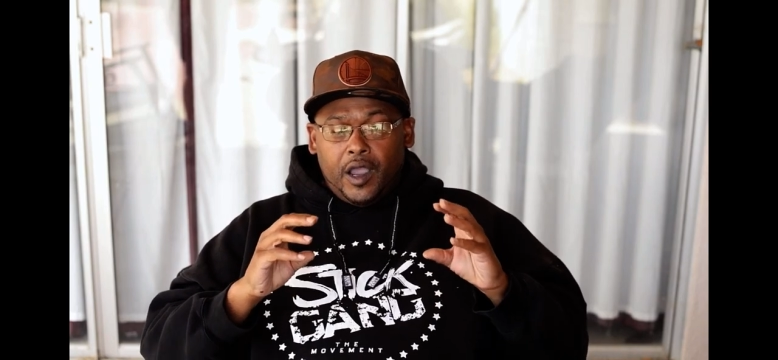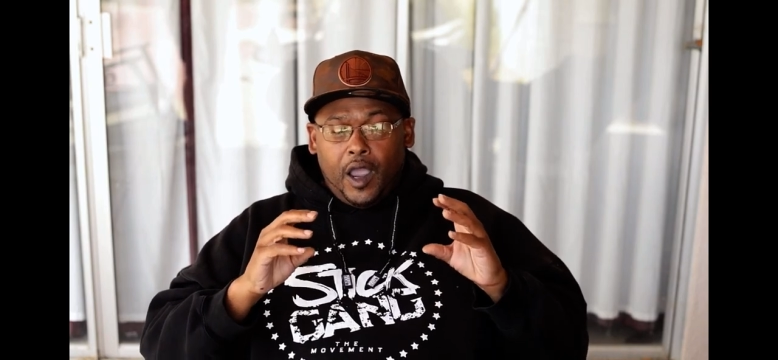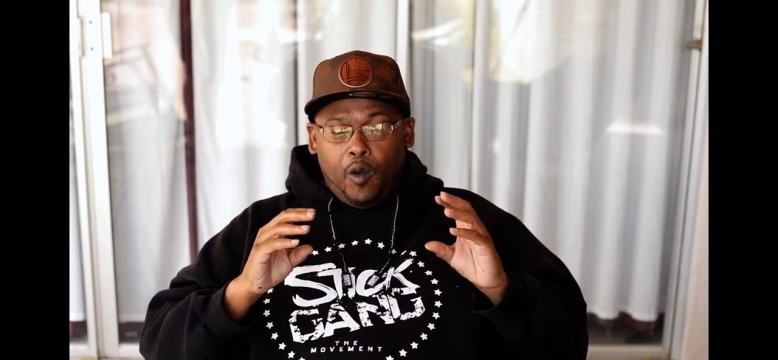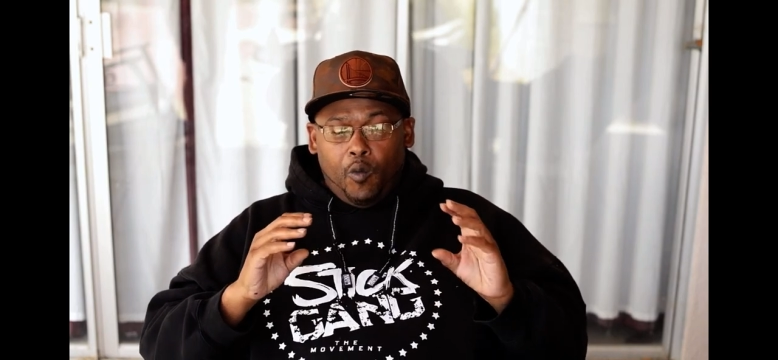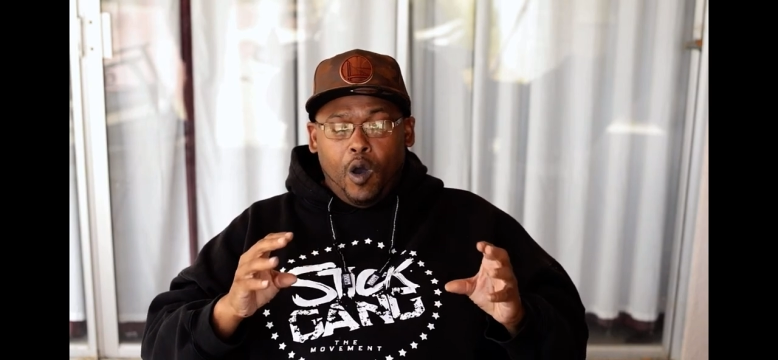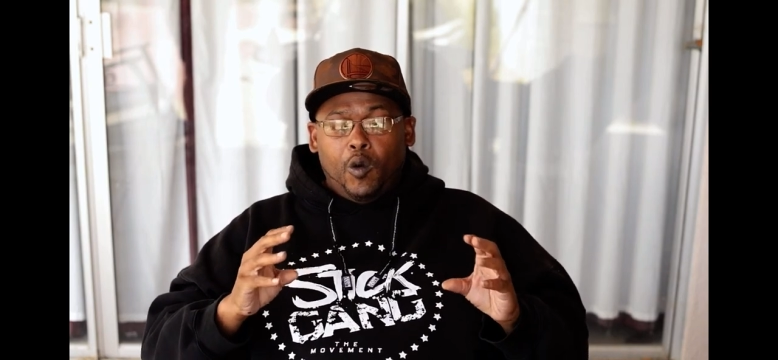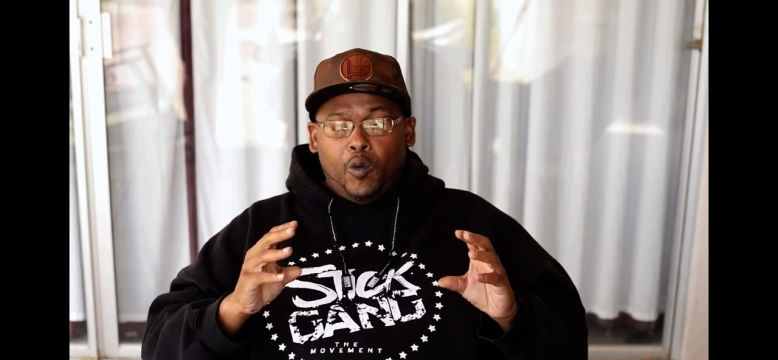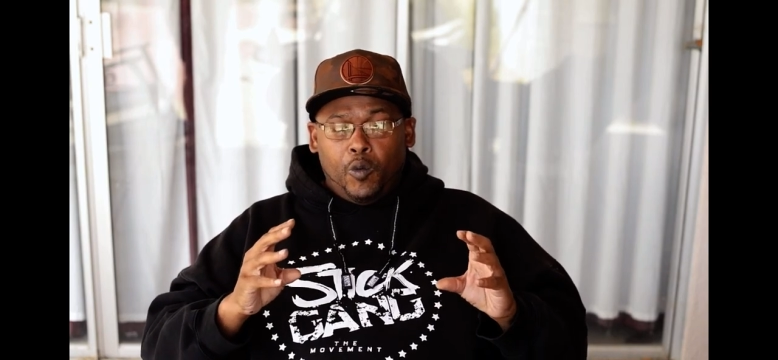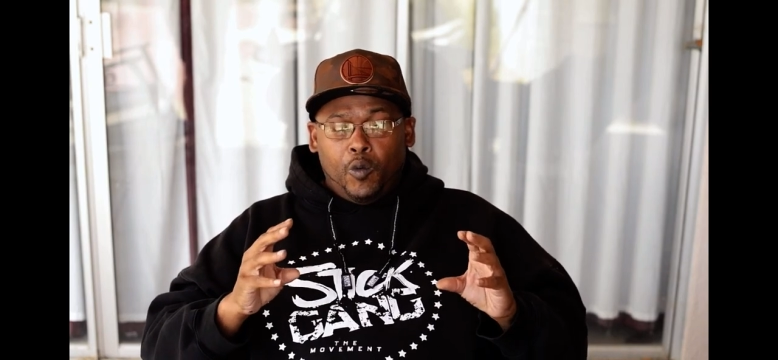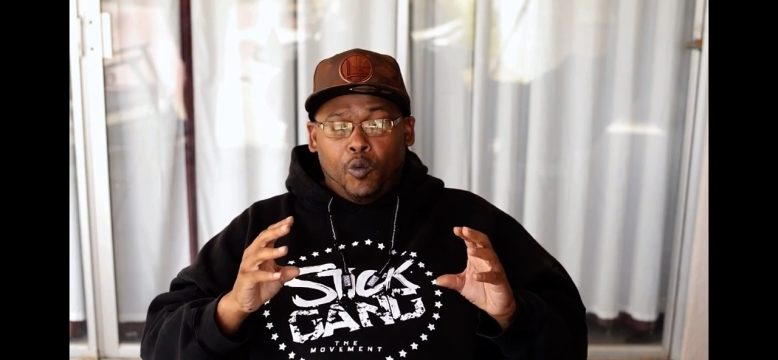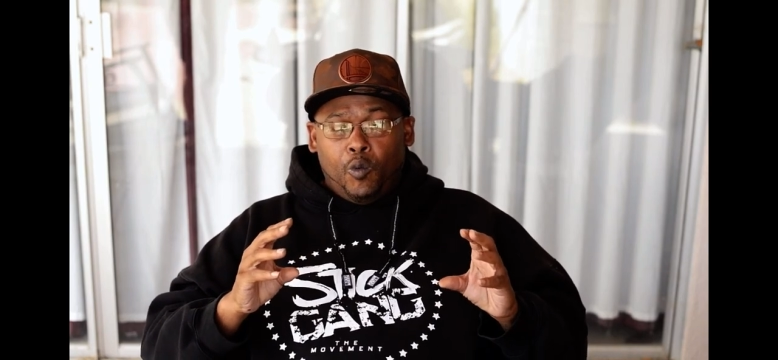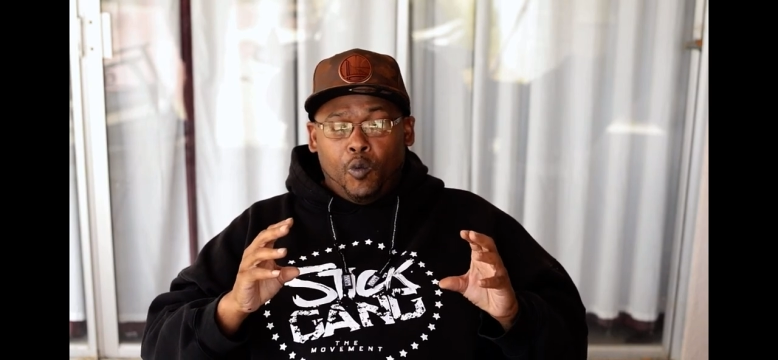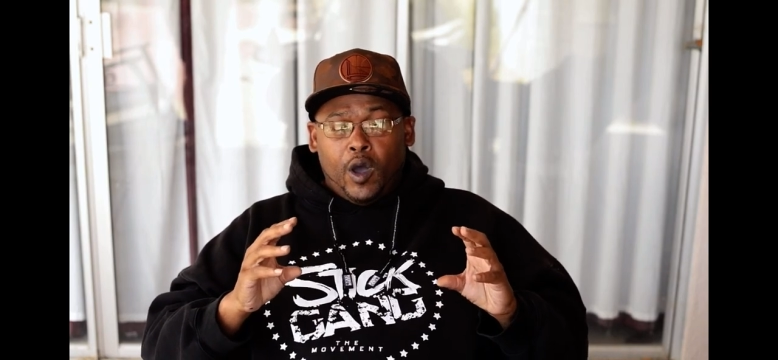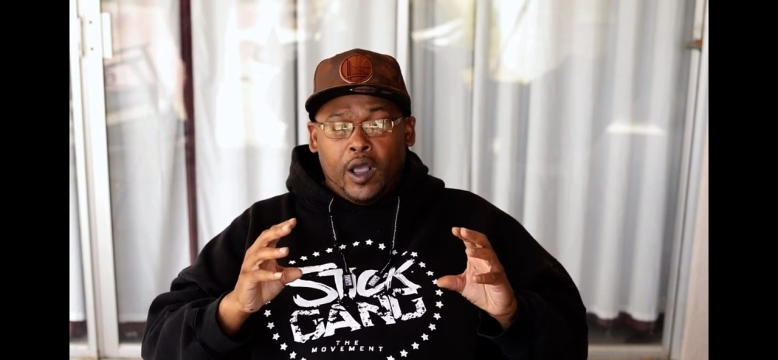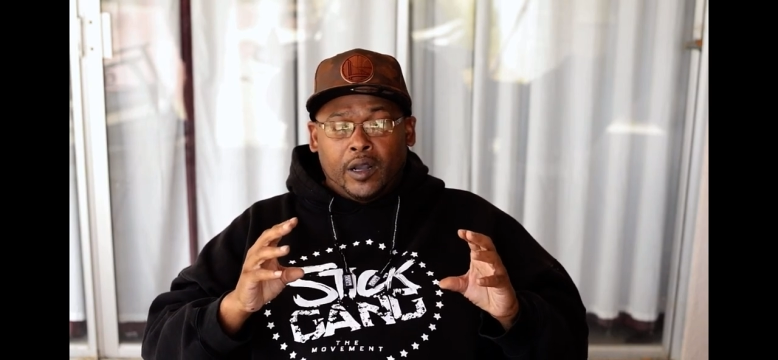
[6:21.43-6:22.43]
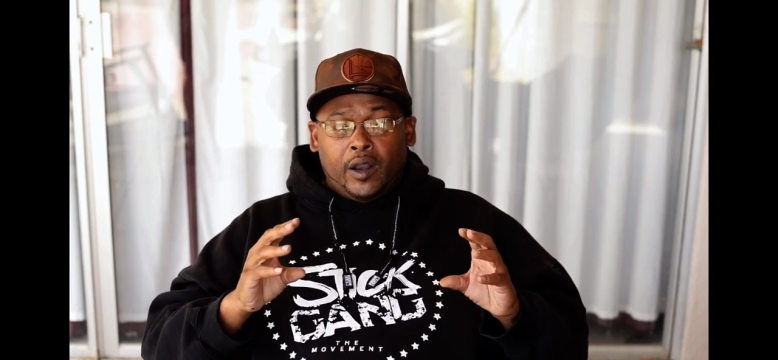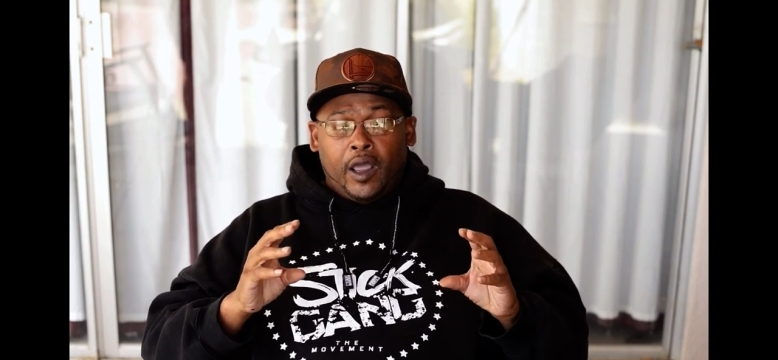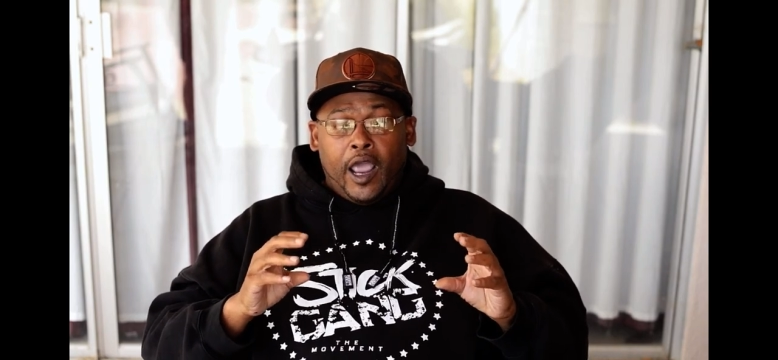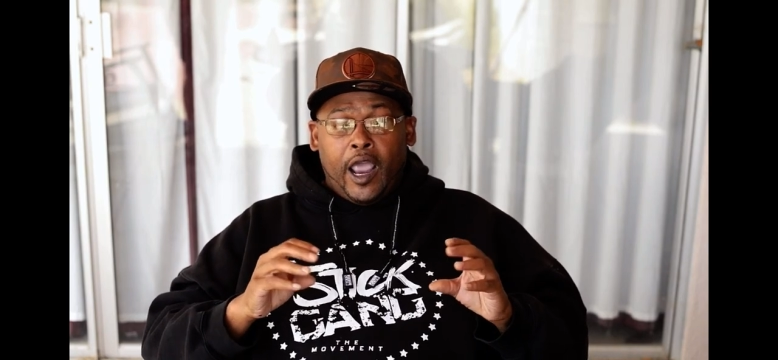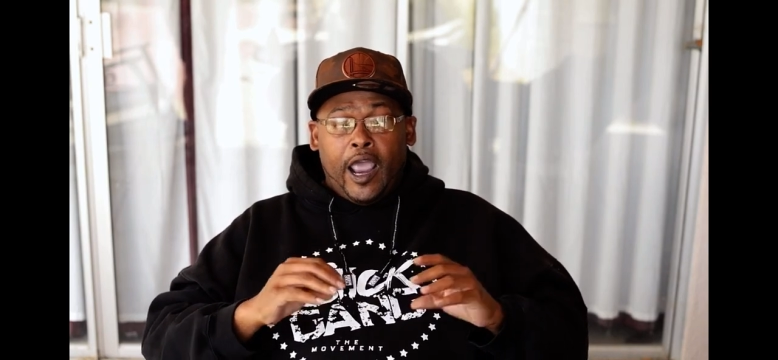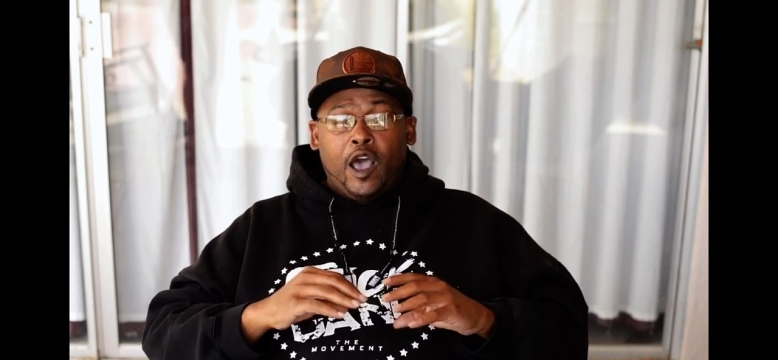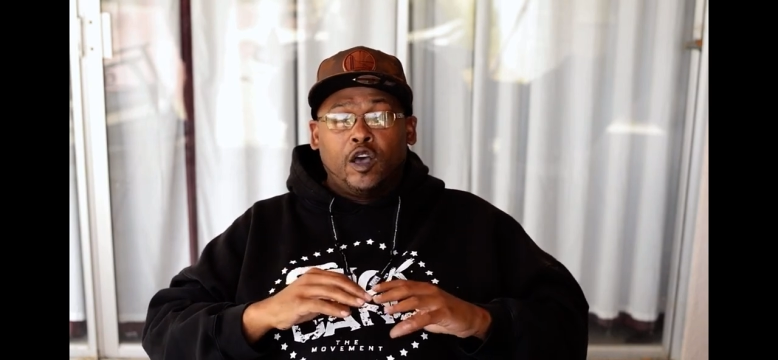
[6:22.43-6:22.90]
and what
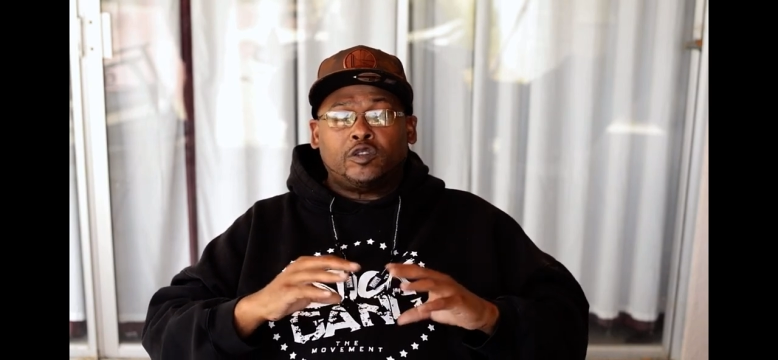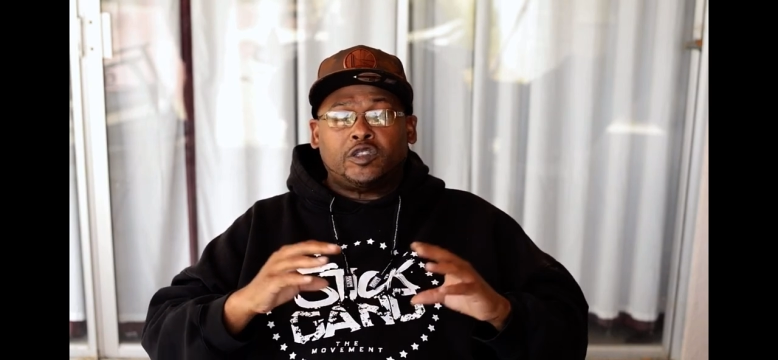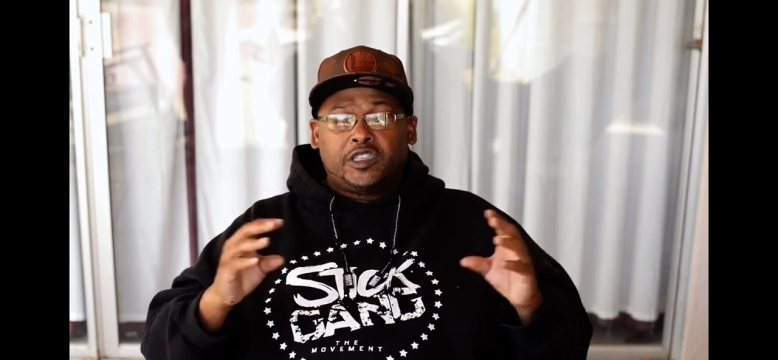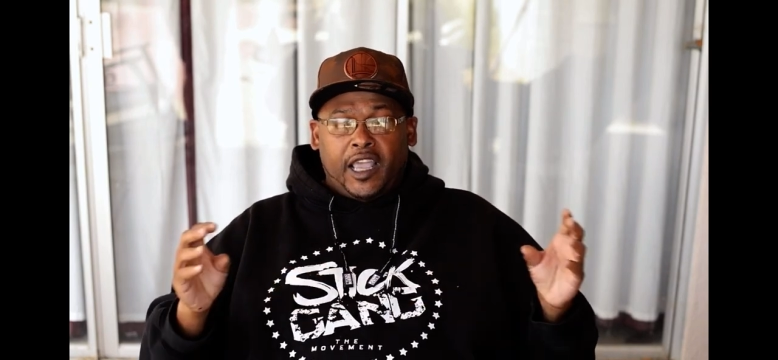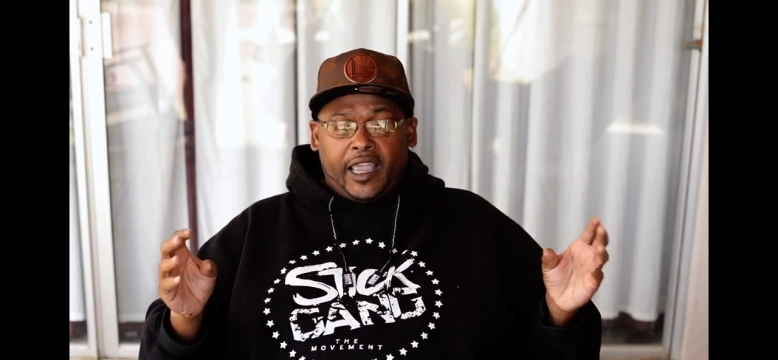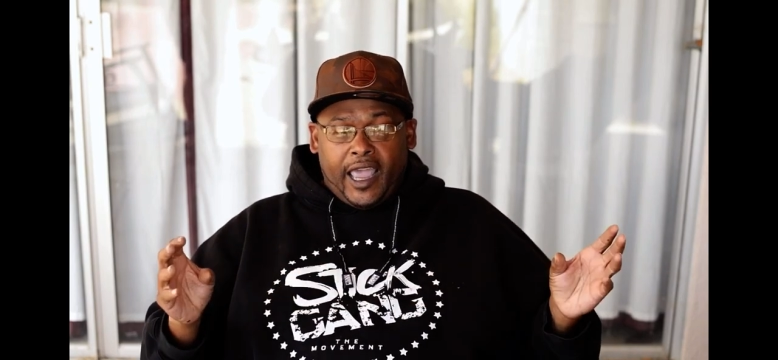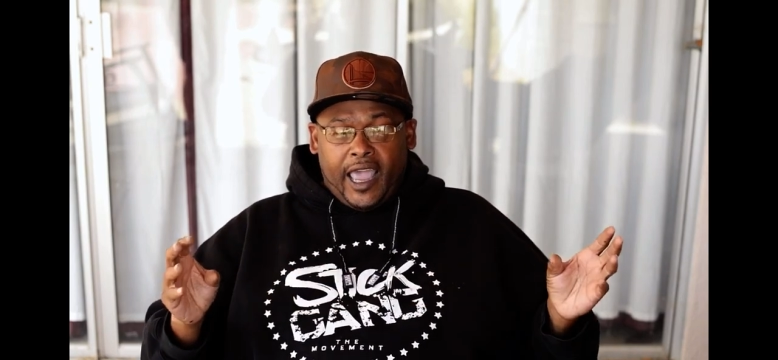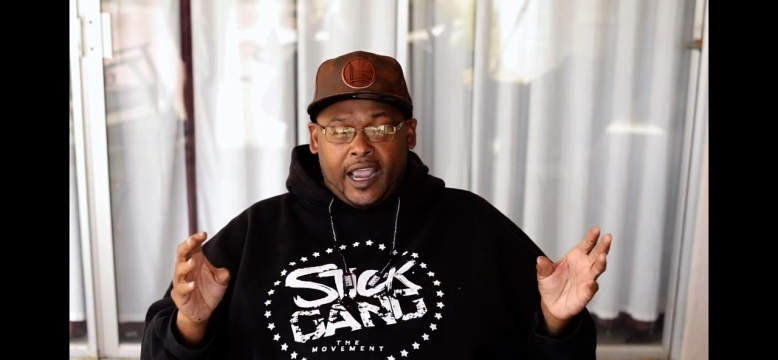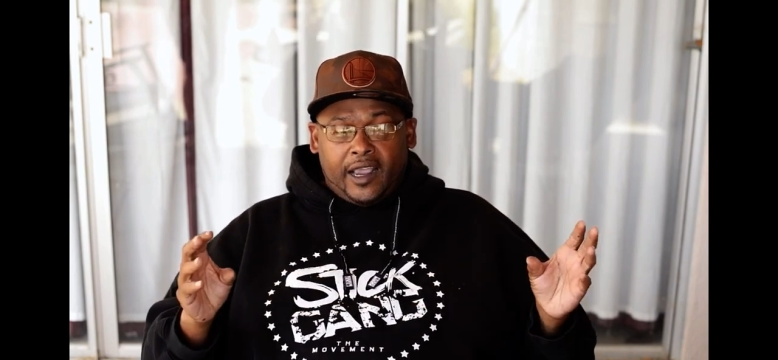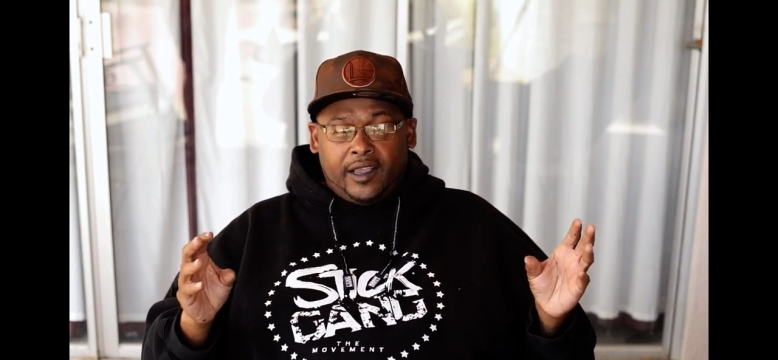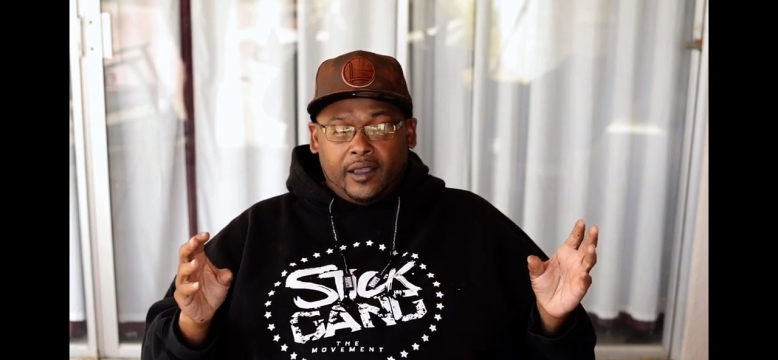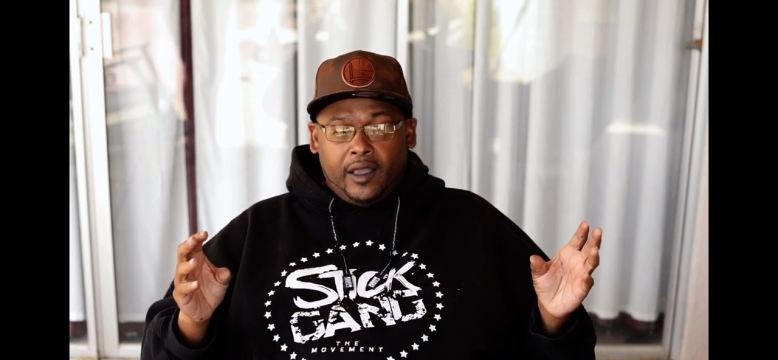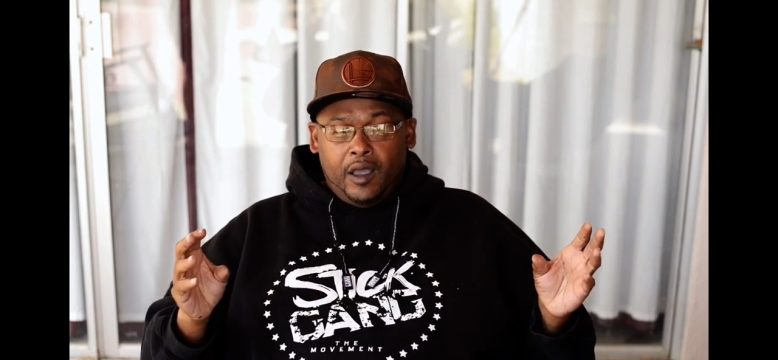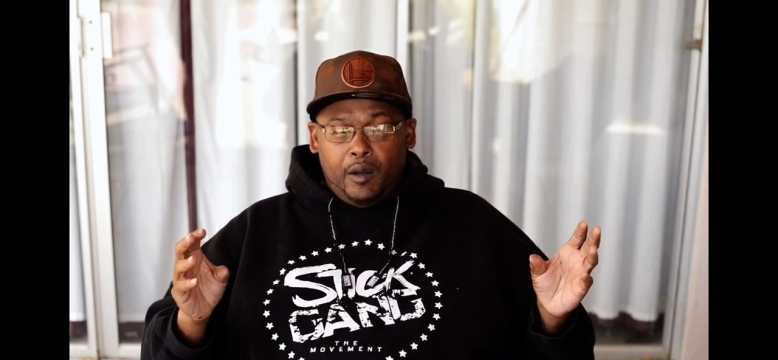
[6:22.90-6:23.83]
else Stick Gang